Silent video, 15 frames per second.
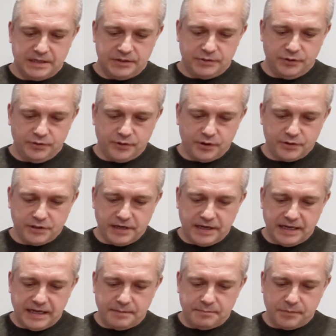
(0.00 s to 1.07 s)

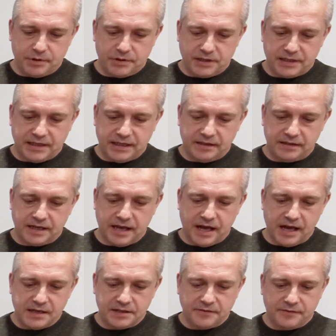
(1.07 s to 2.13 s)
2008 Muscatel
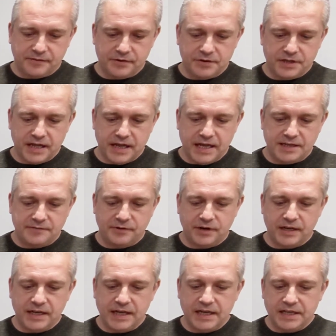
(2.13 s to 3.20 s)
Cask, first aged for
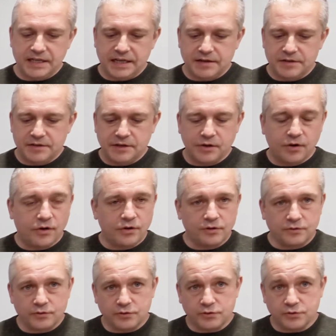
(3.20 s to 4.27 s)
8 years in
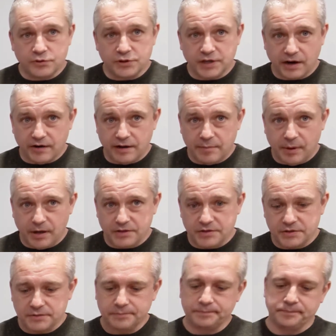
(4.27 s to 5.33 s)
oloroso sherry
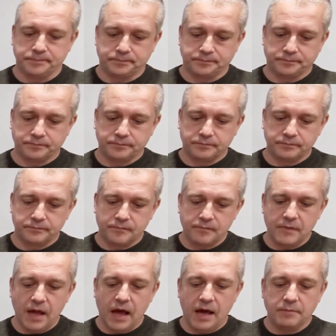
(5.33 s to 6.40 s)
butts
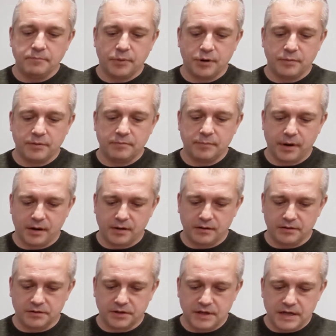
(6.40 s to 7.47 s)
and bourbon
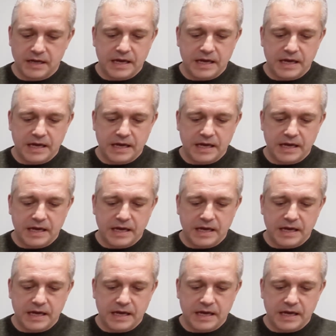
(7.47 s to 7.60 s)
barrels,